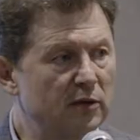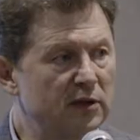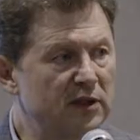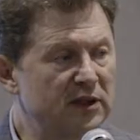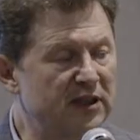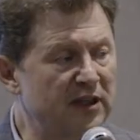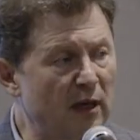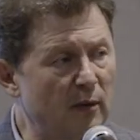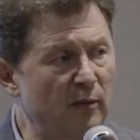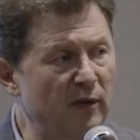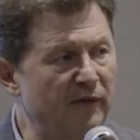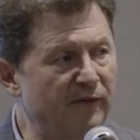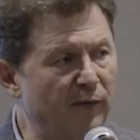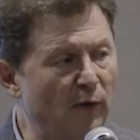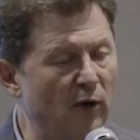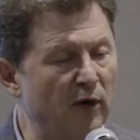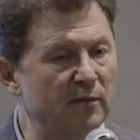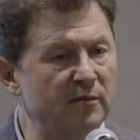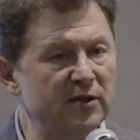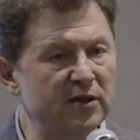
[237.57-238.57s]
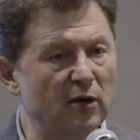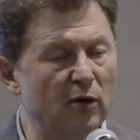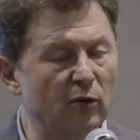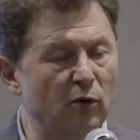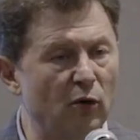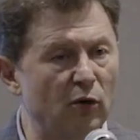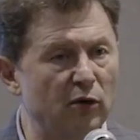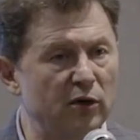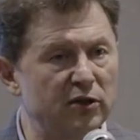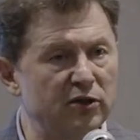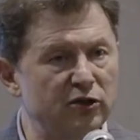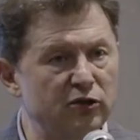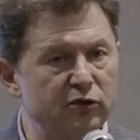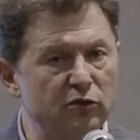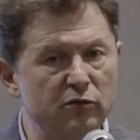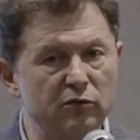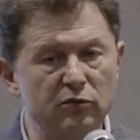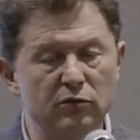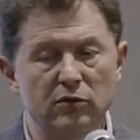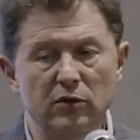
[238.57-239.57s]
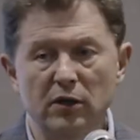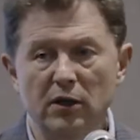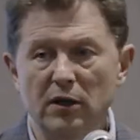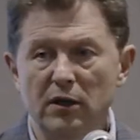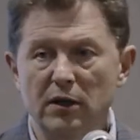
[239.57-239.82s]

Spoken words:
some reforms or to